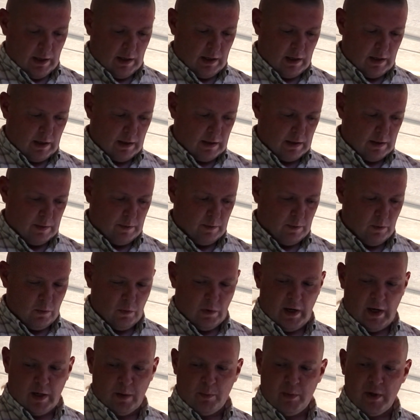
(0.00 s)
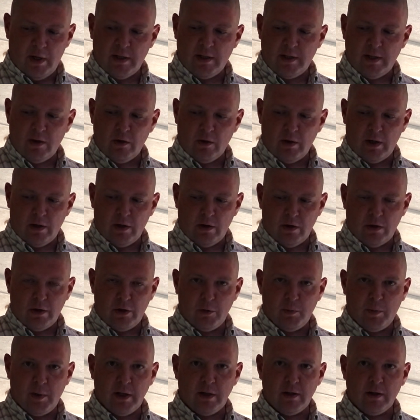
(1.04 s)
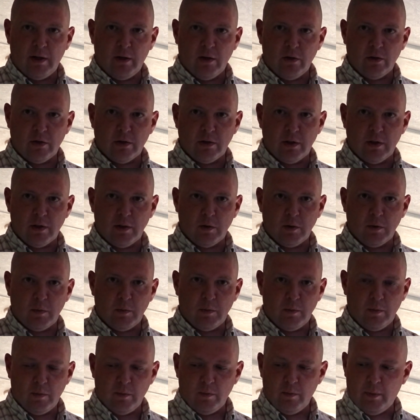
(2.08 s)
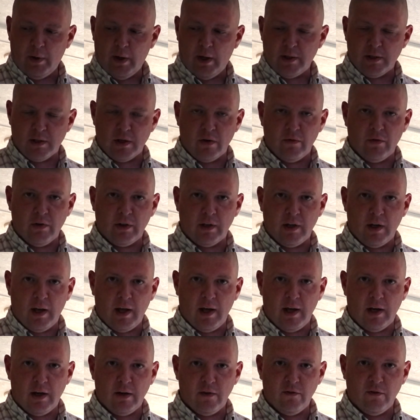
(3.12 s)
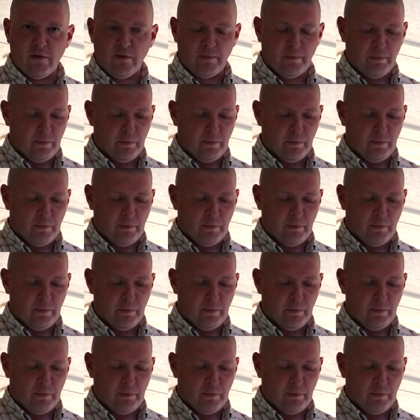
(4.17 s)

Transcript: We got a pigtail here, two pigtails, the positive and the negative.